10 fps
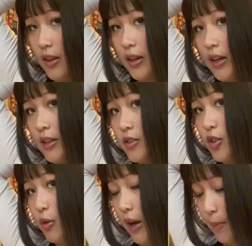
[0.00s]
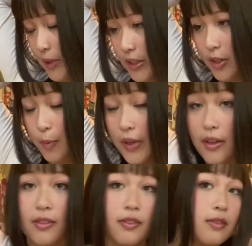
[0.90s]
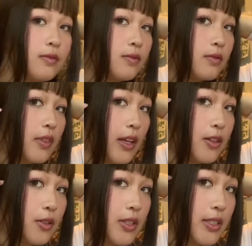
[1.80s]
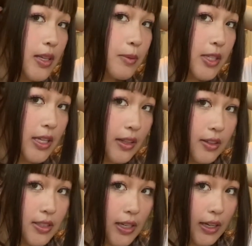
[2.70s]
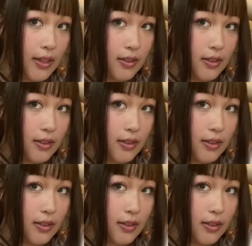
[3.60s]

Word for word: and go up a little bit, and do the same to the other side.